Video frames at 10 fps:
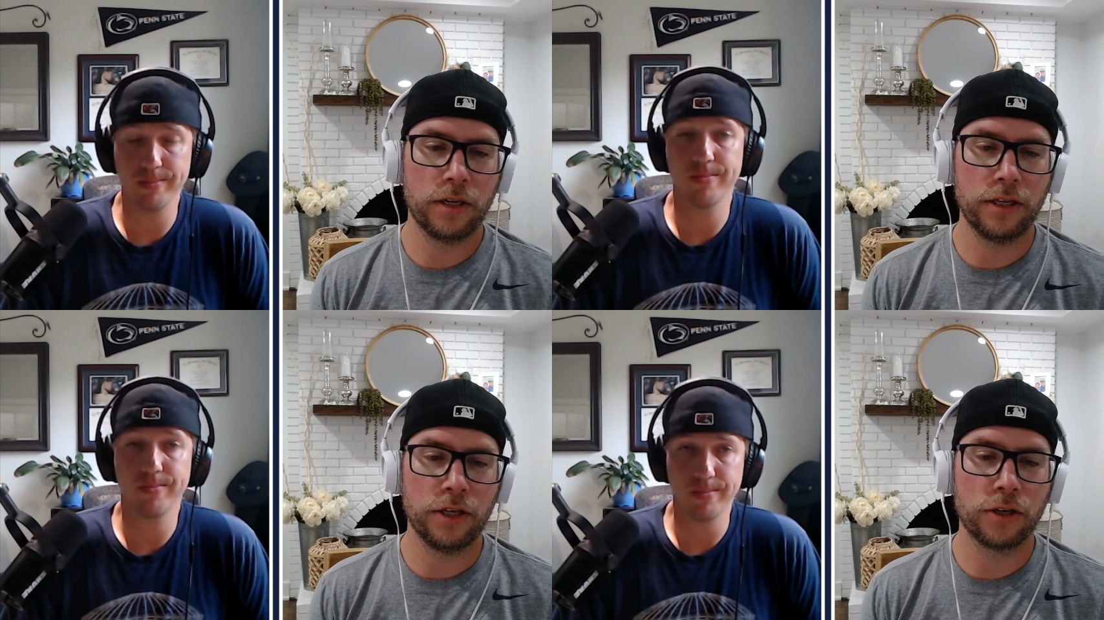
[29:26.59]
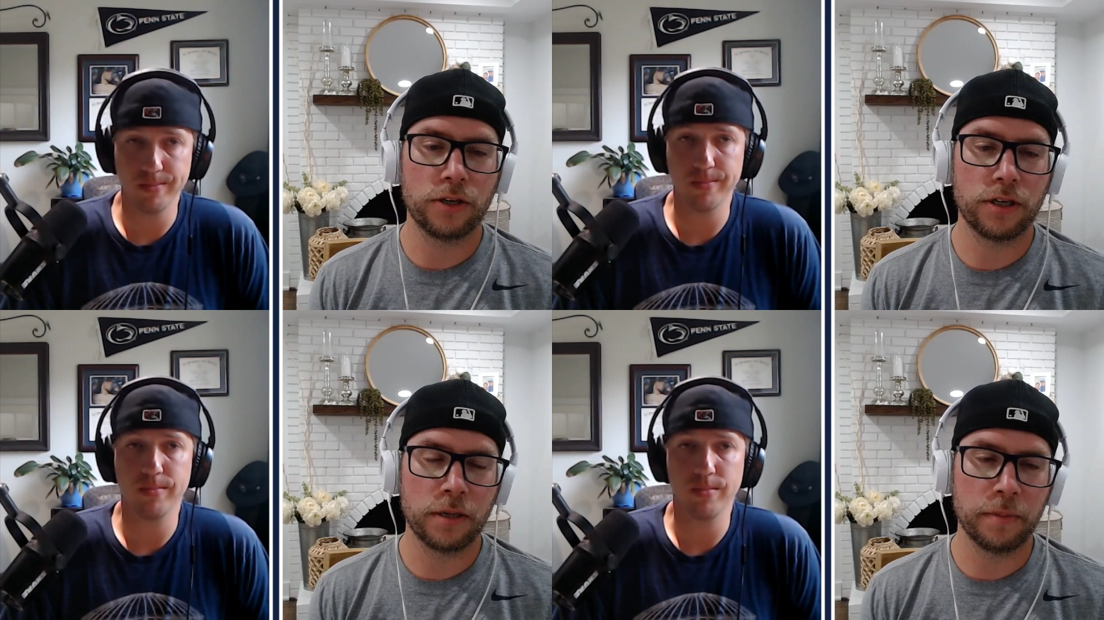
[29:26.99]

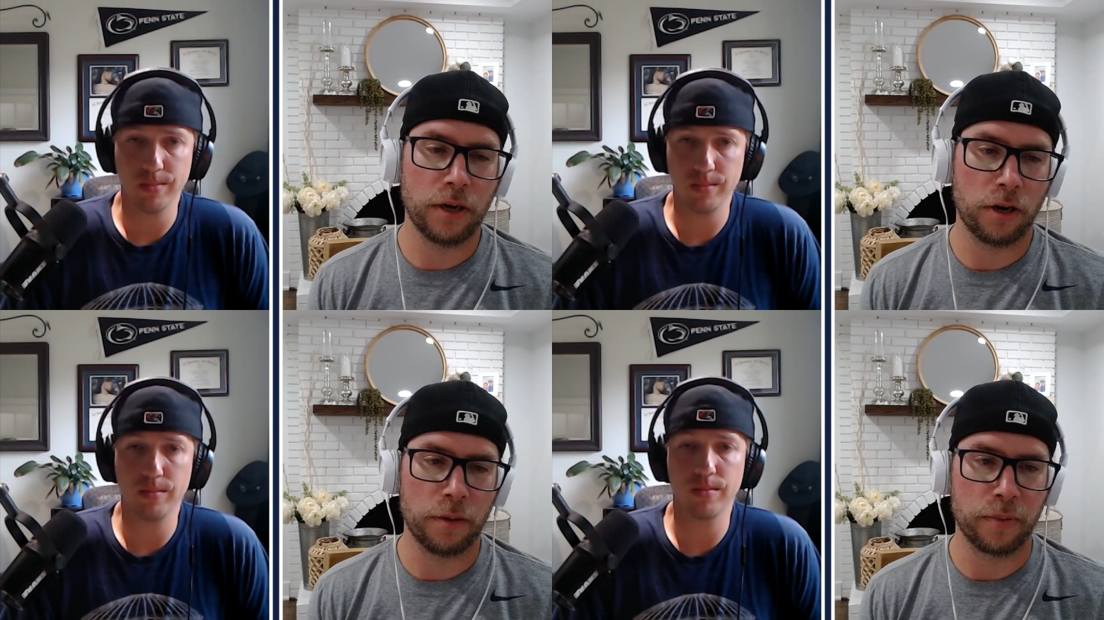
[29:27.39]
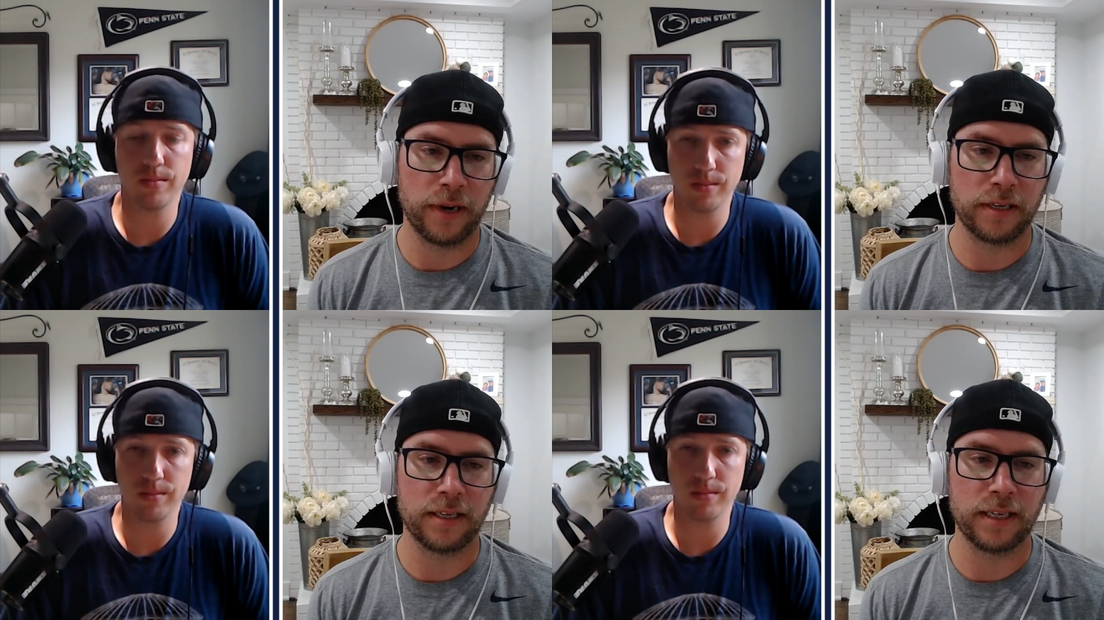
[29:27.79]
Speaker 1: you're going to be hard
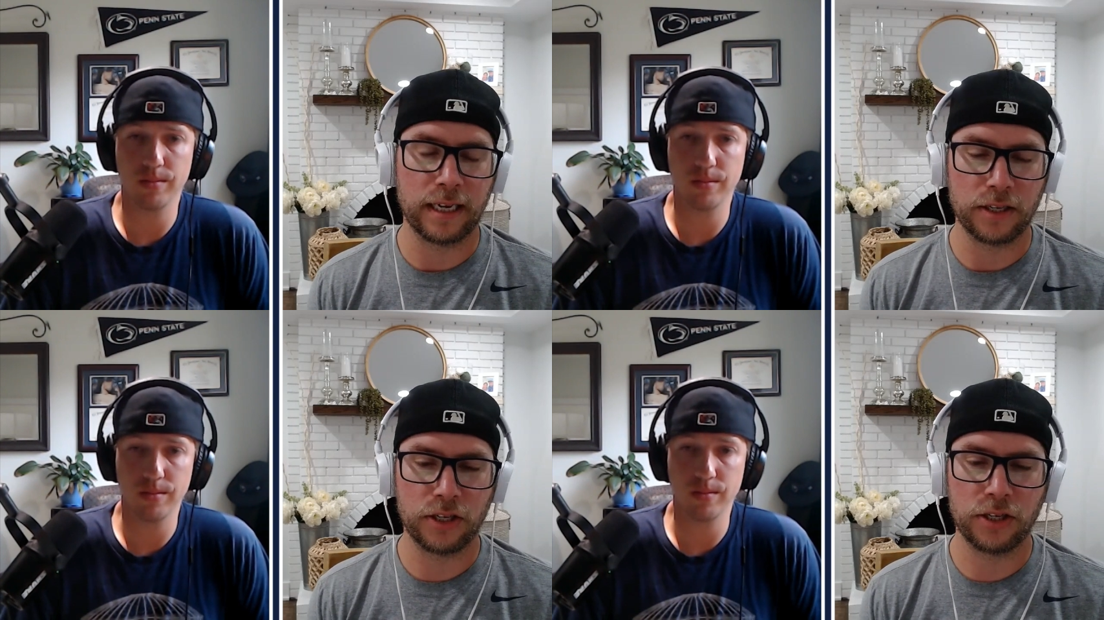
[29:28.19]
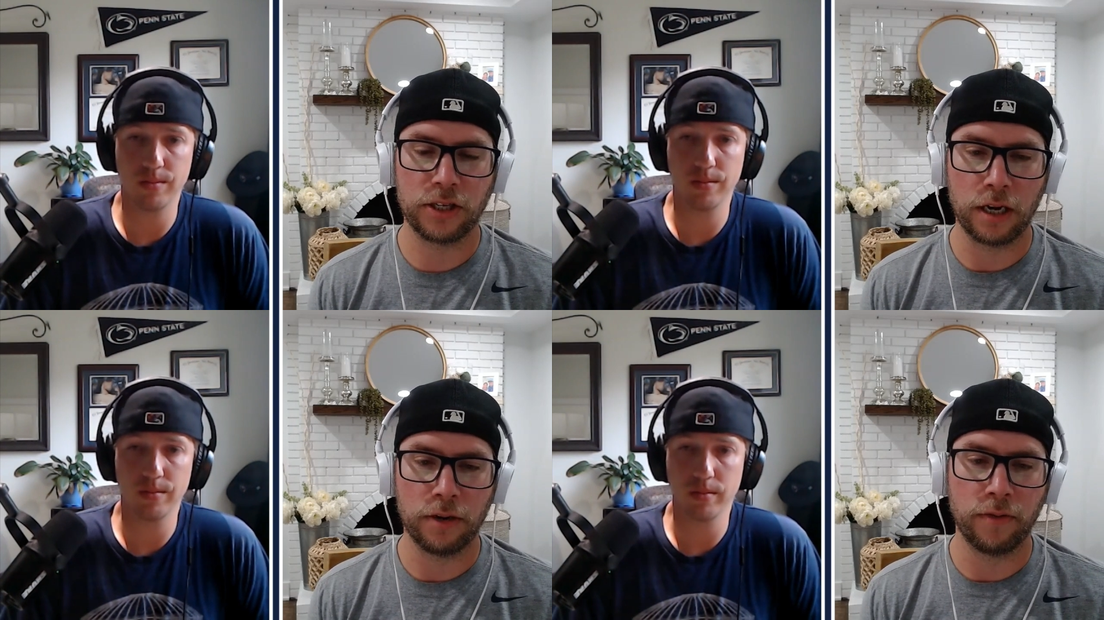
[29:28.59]
pressed to get
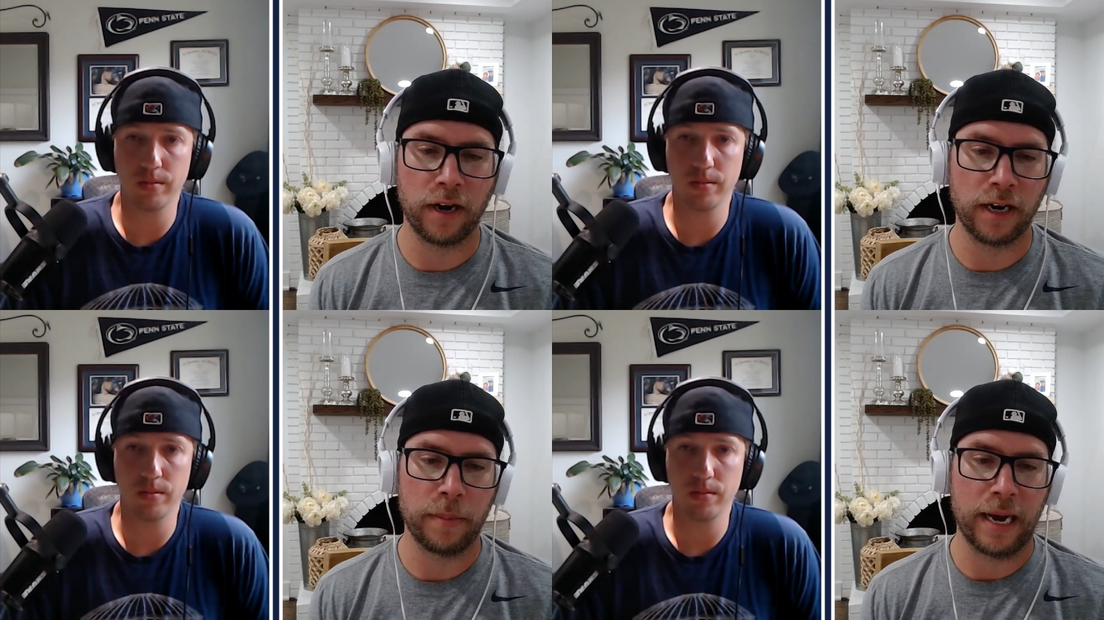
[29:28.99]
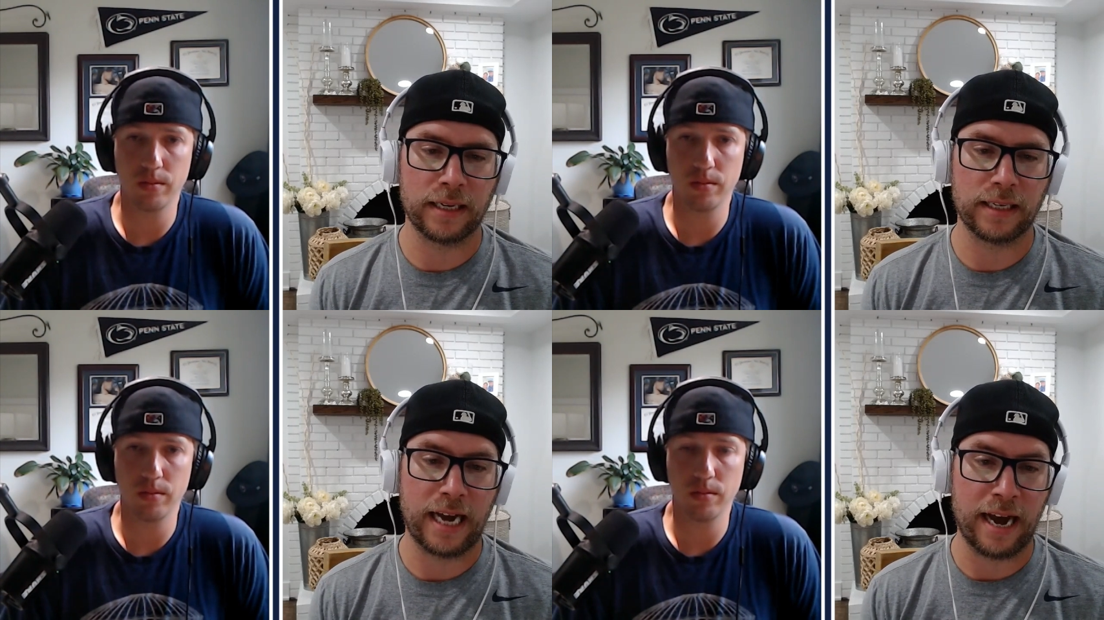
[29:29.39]
stud running
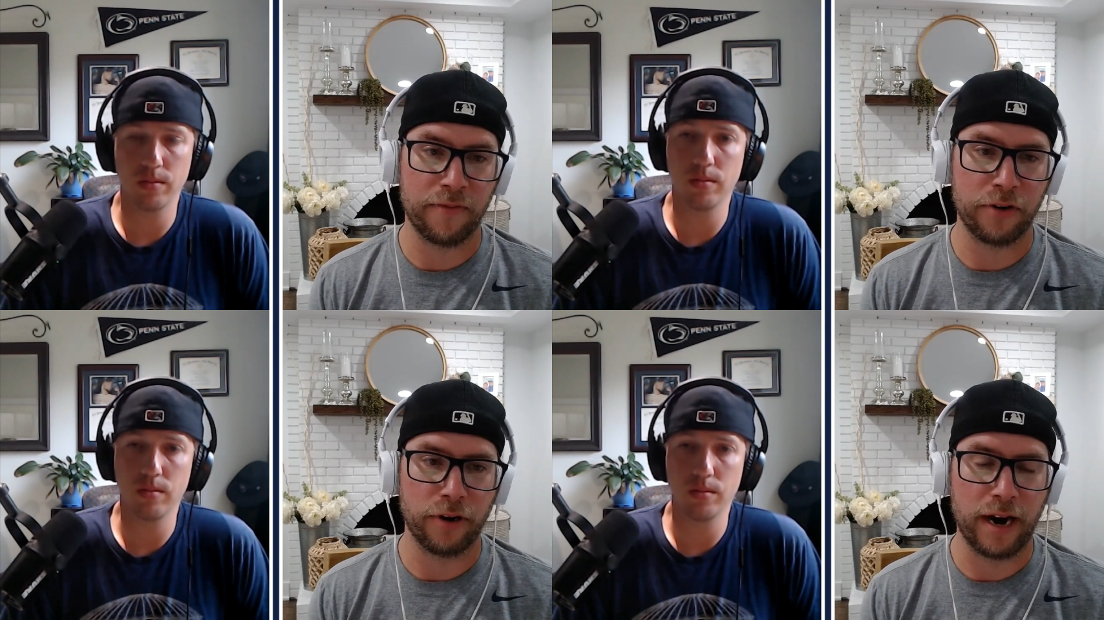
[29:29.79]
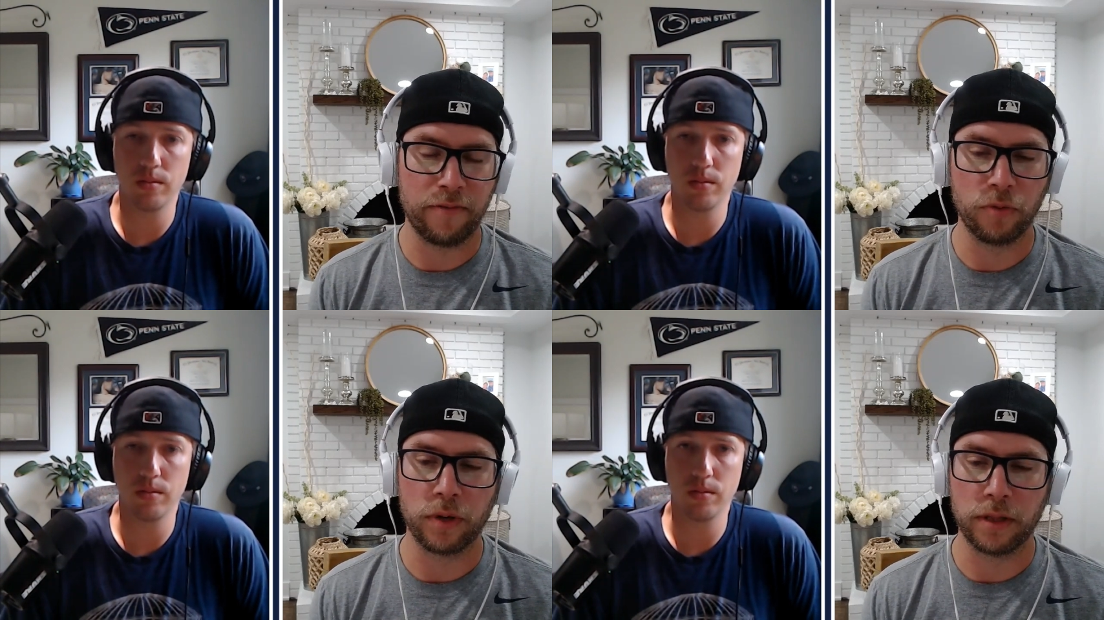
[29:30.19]
backs after everyone